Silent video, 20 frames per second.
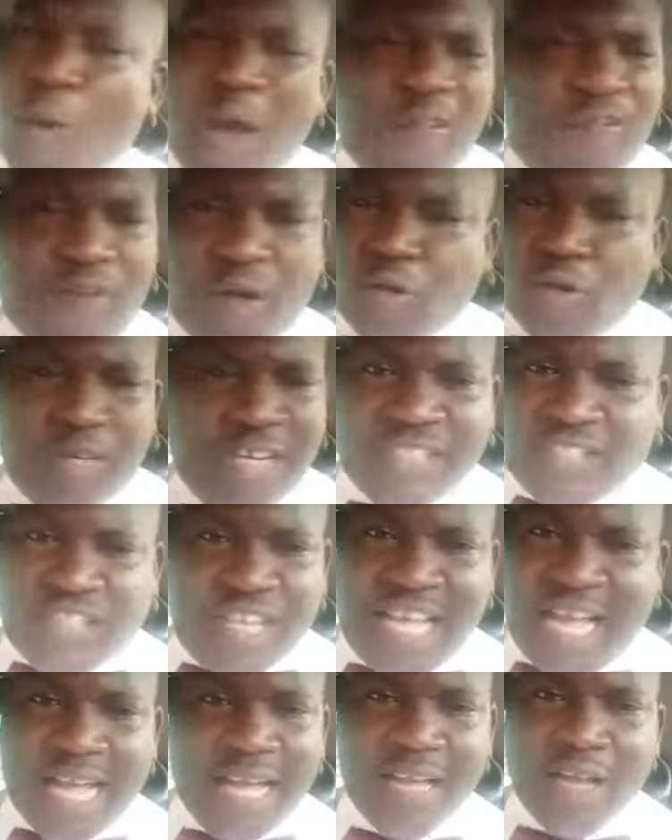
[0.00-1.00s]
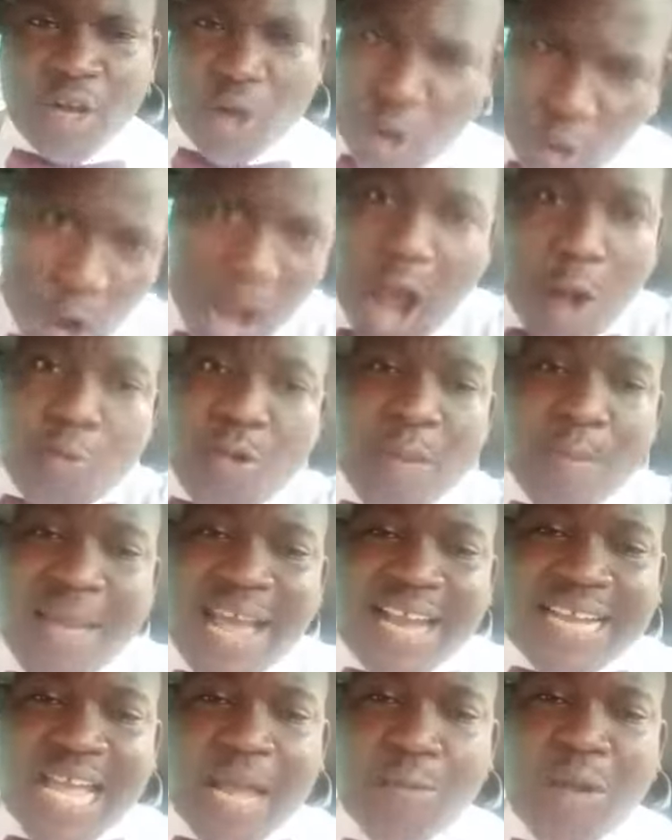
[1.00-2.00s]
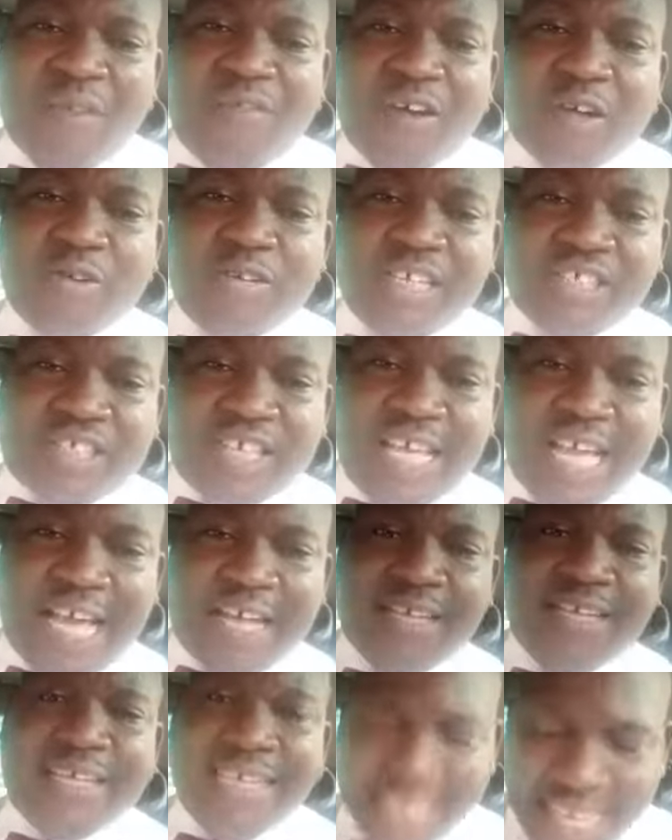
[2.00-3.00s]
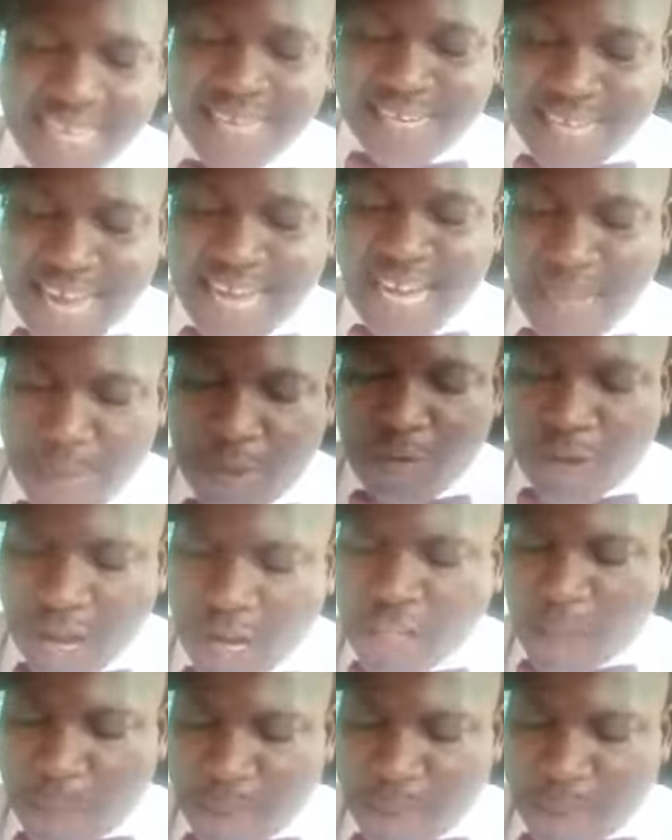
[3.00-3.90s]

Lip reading: will use this prayer to open way for you this year. God will make a